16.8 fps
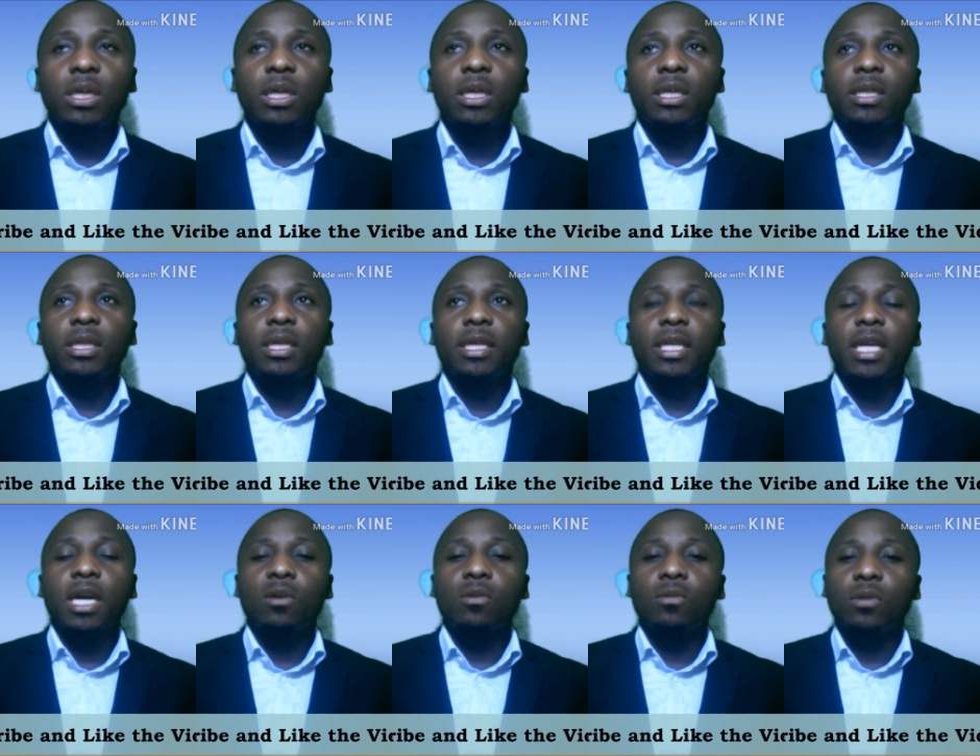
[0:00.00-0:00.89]
and then
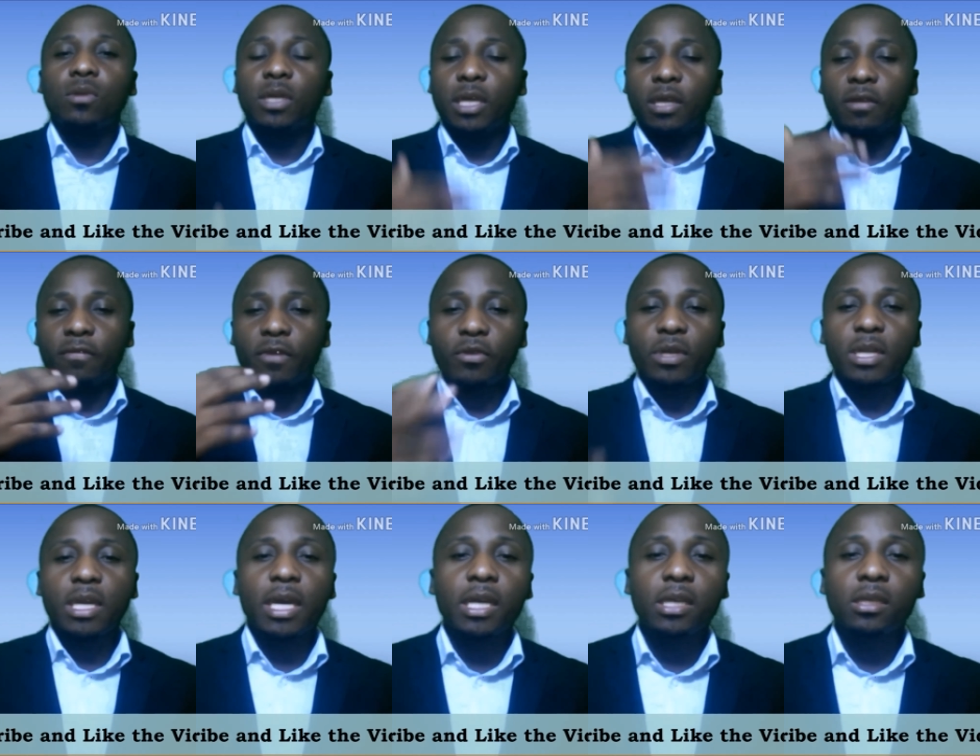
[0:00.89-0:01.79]
I will get a very
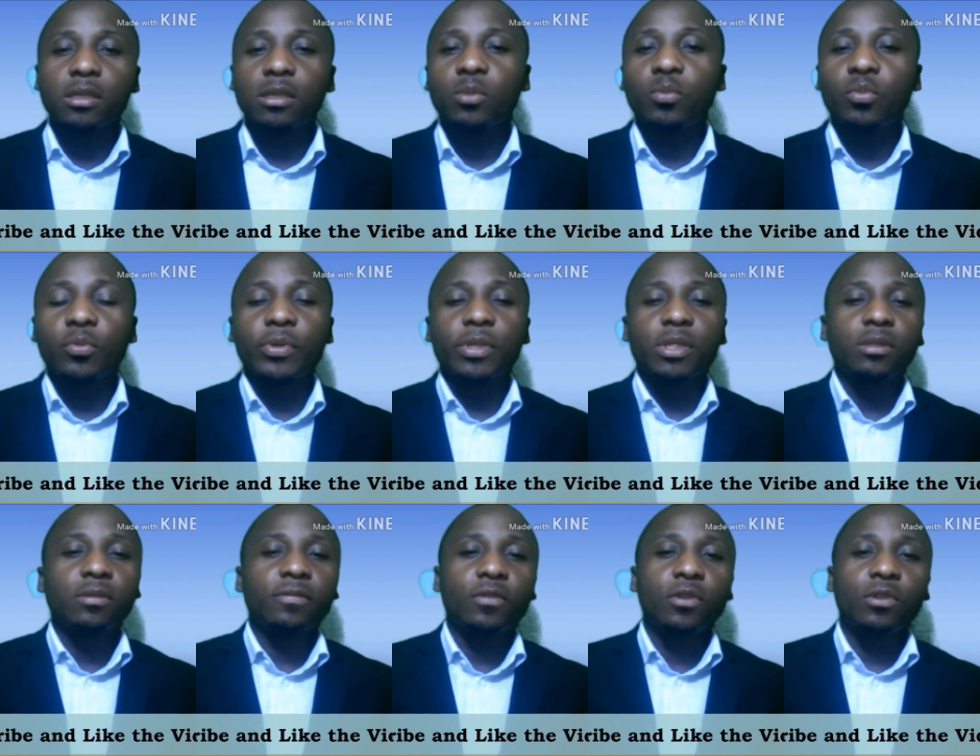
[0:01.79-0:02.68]
nice
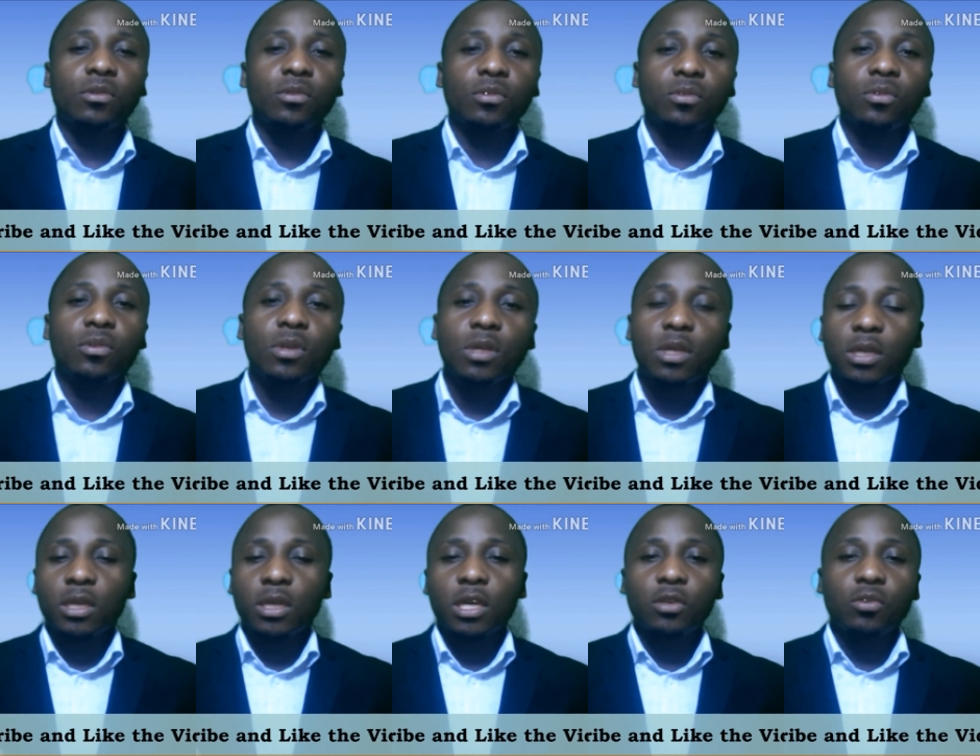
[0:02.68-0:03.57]
property for you
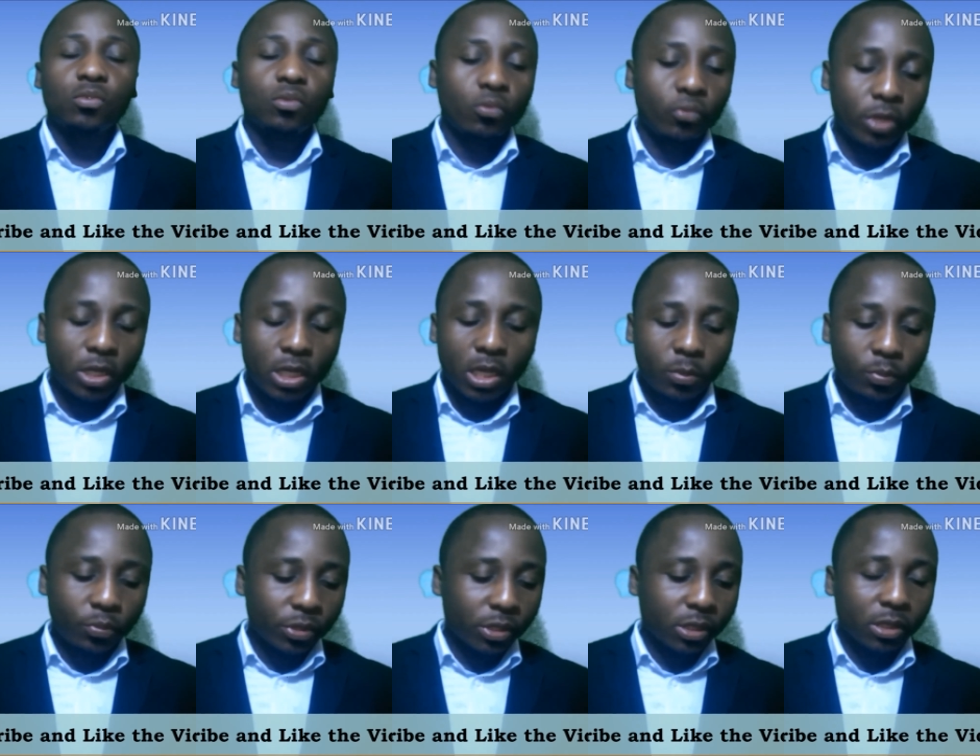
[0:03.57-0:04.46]
that you really
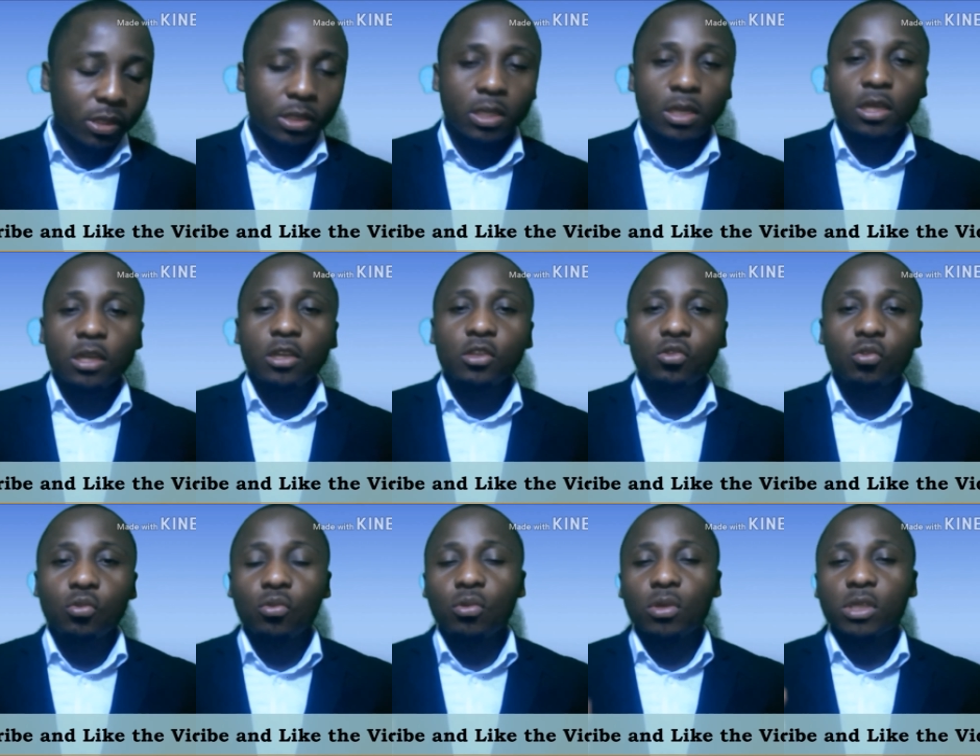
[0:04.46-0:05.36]
appreciate.
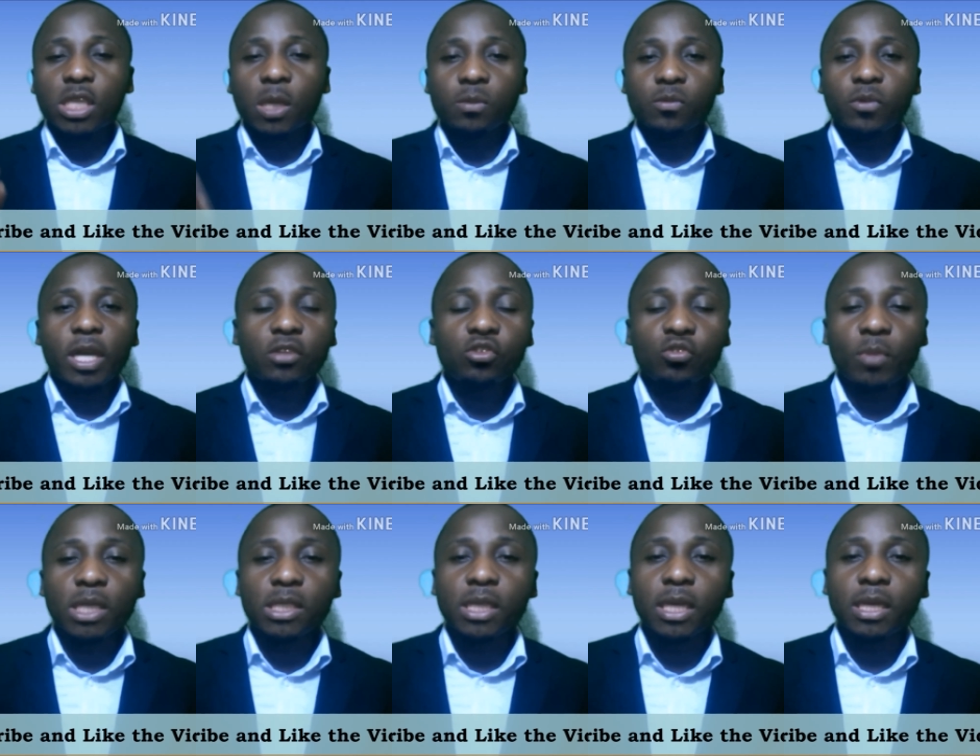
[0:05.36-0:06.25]
So subscribe to
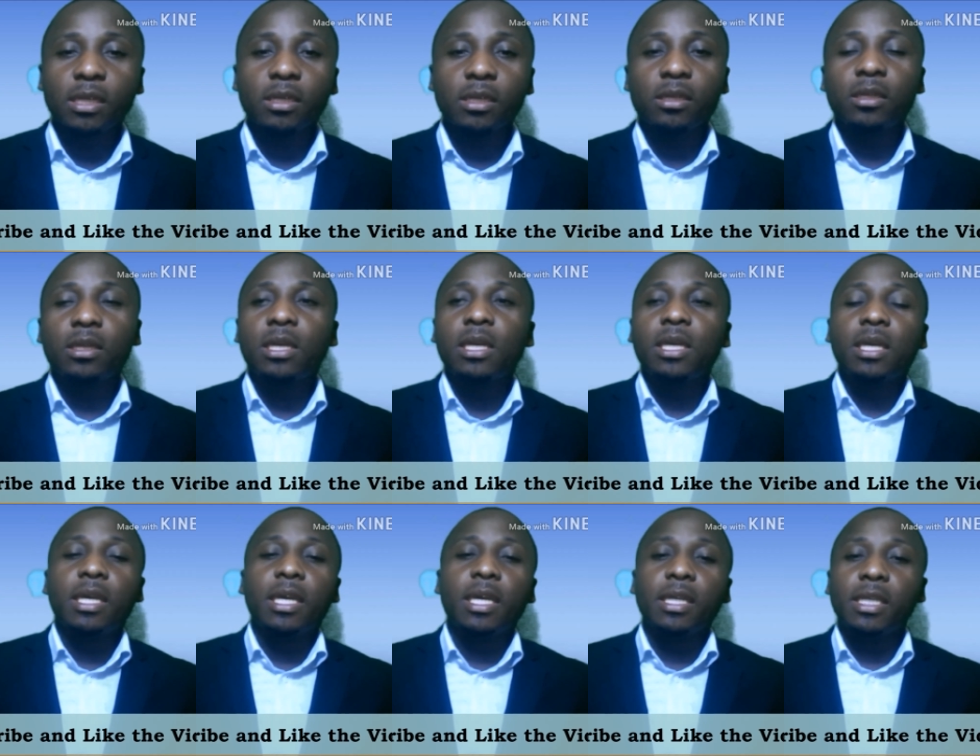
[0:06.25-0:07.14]
my channel,
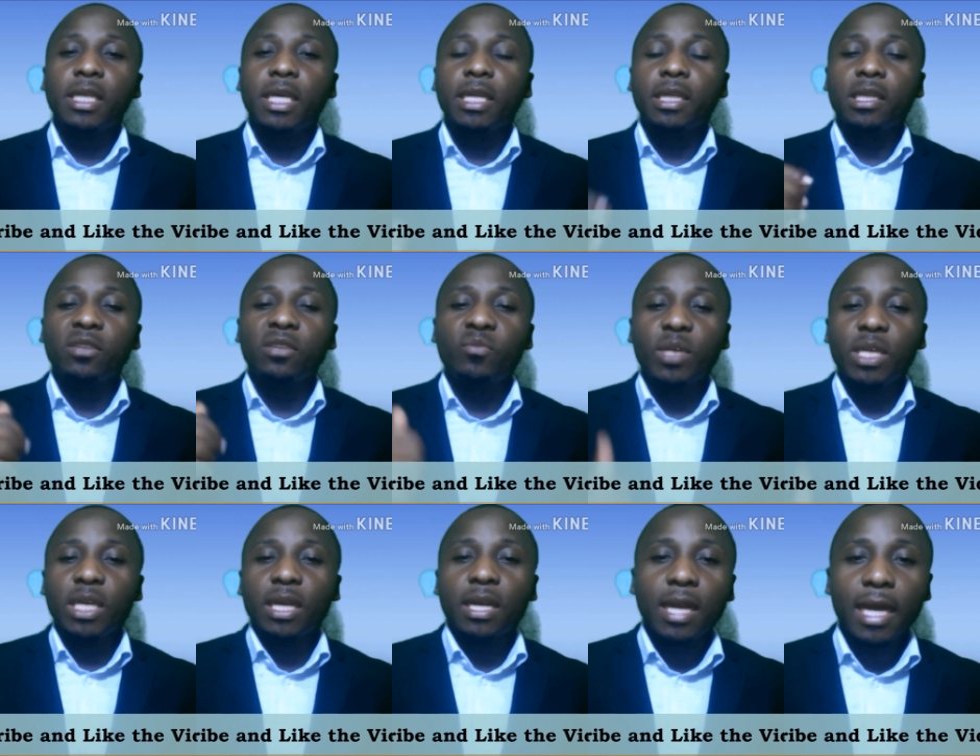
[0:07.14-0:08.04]
and then give
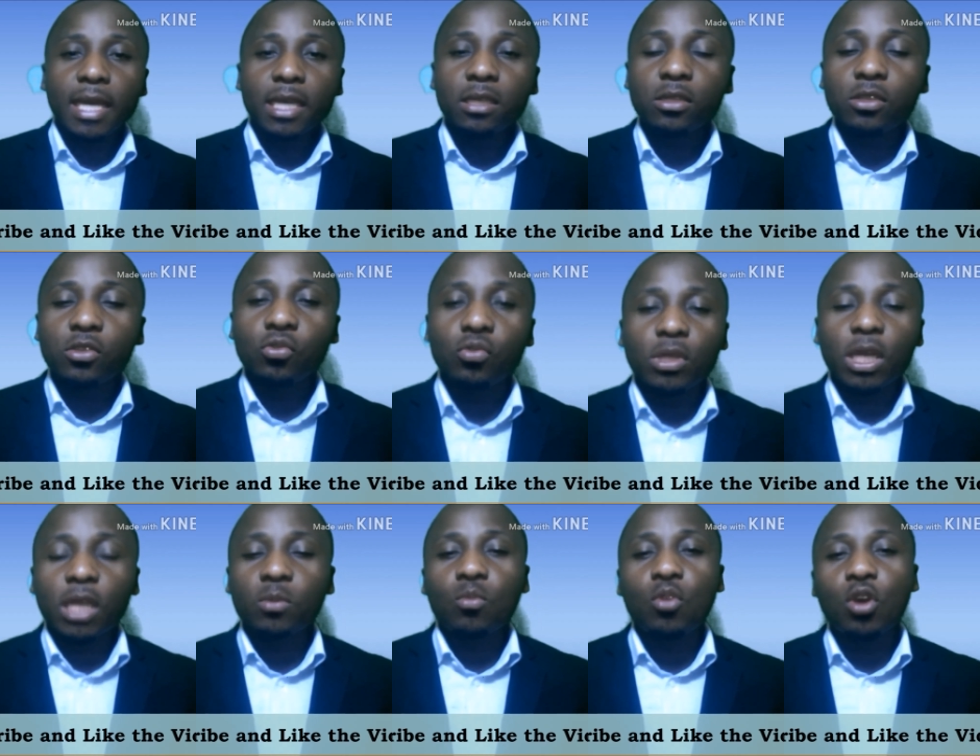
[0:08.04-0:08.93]
me a like so
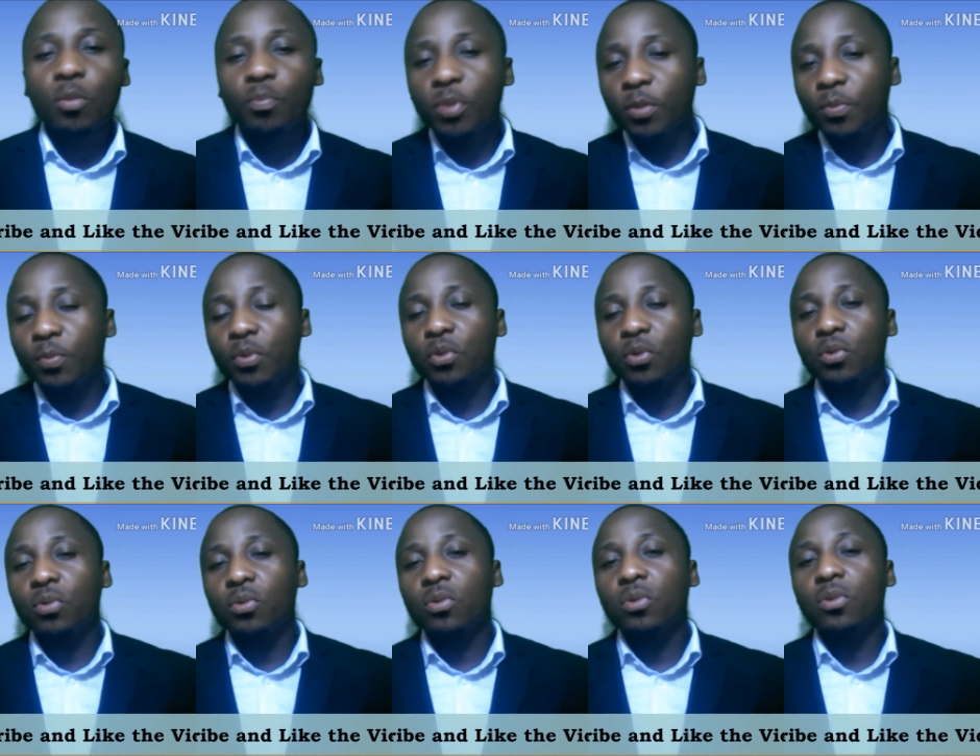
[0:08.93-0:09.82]
that more
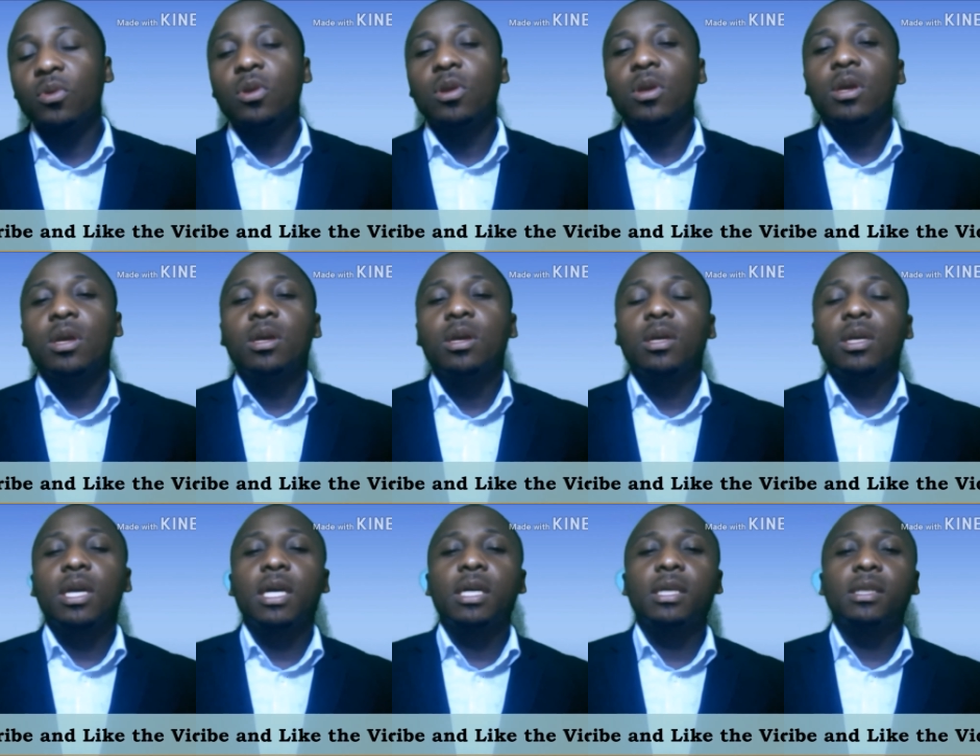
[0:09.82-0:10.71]
people
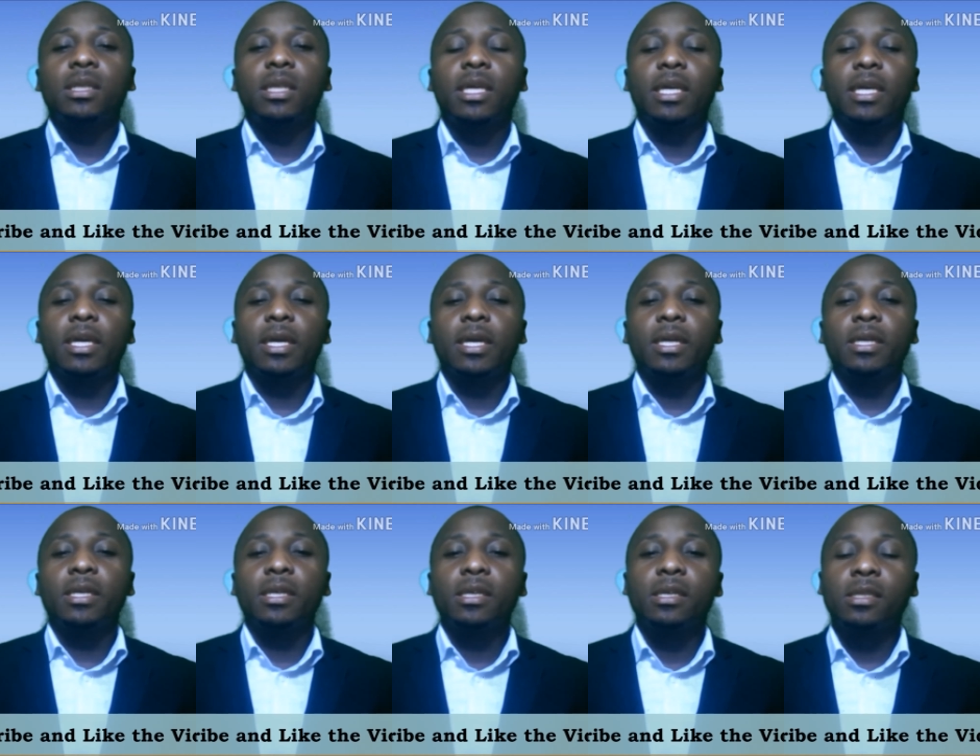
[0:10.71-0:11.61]
can
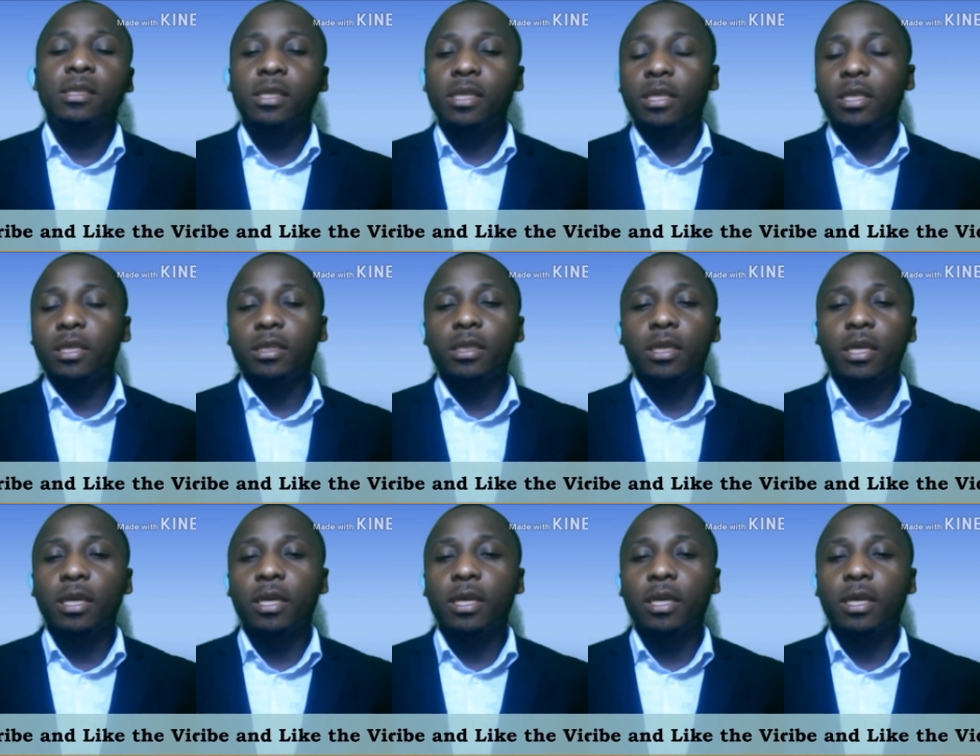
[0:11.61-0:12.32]
see this